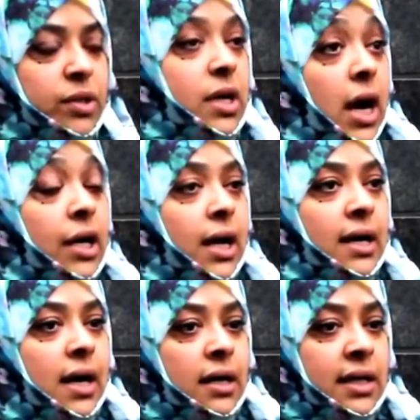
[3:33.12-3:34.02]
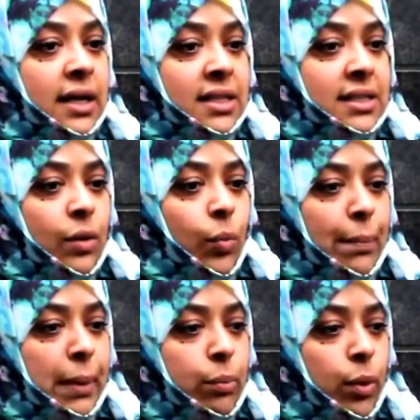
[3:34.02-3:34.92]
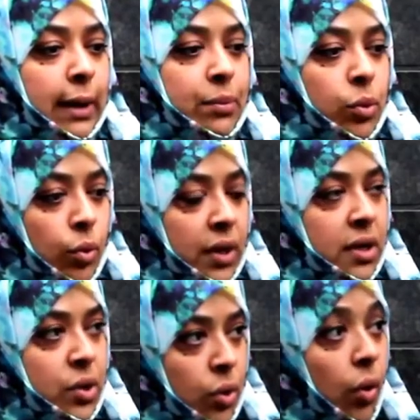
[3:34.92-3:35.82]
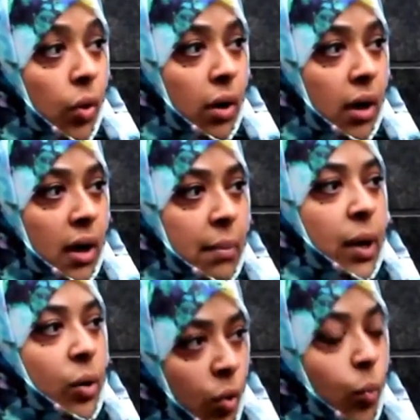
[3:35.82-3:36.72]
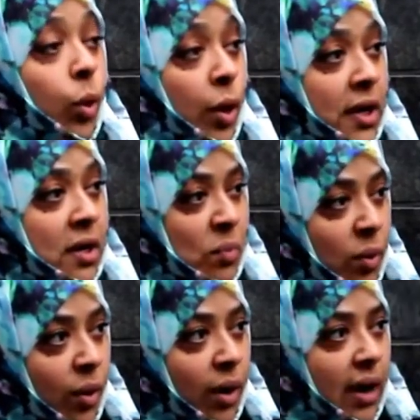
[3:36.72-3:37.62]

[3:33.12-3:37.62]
Because I didn't understand why people kept talking the talk, but not walking the walk.